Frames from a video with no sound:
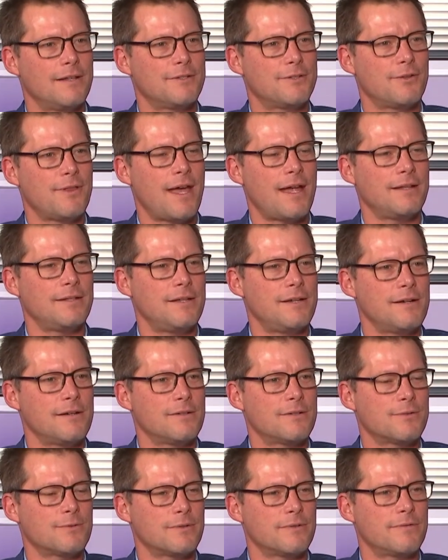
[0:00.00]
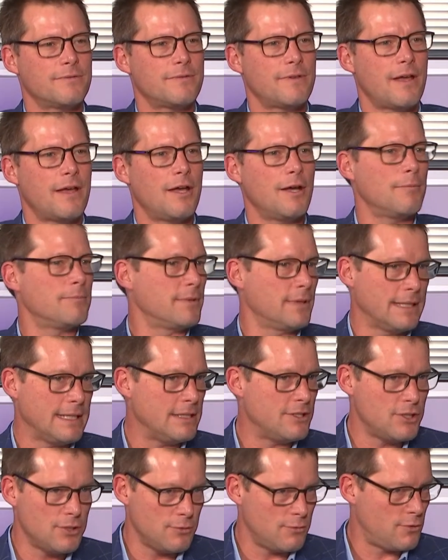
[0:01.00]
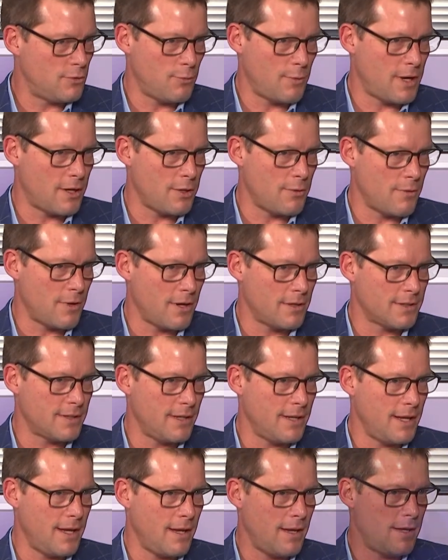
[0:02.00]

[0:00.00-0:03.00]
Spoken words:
And so that year sort of helped lead you to where you are today.